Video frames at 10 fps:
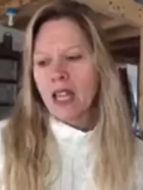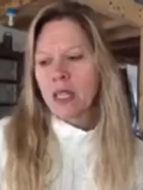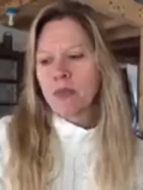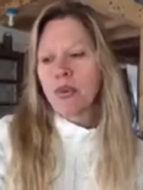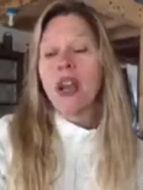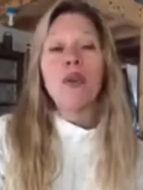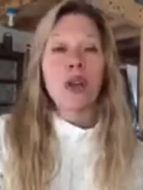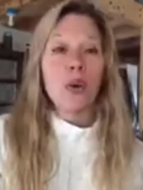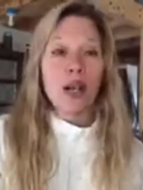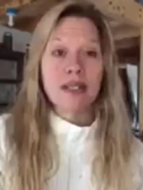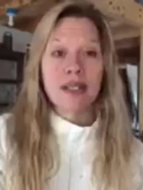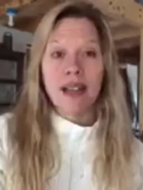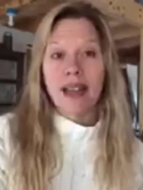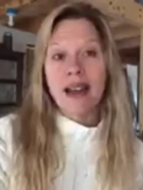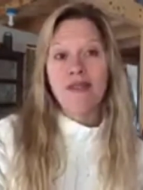the prayer requests that
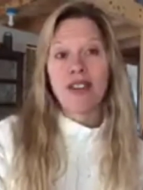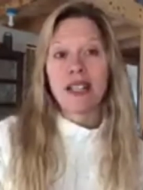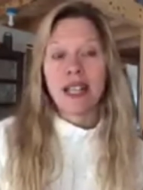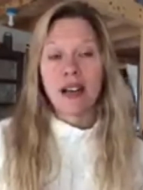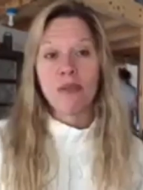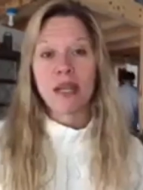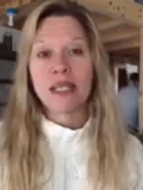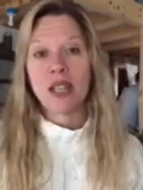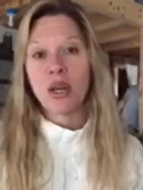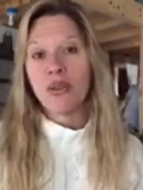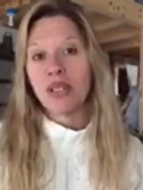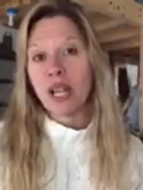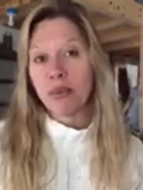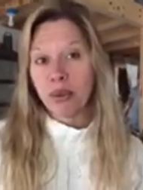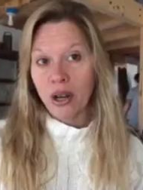I have right now because I know I have a
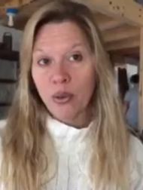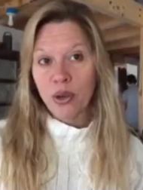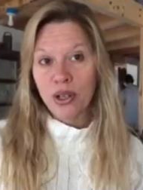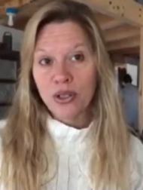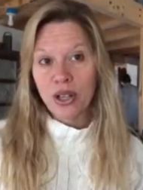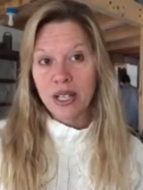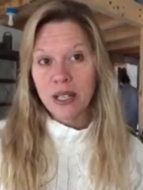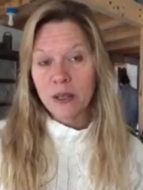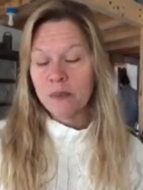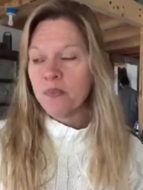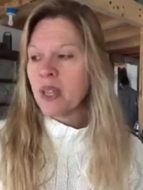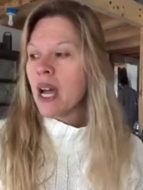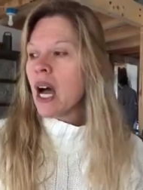lot of prayer warriors on here.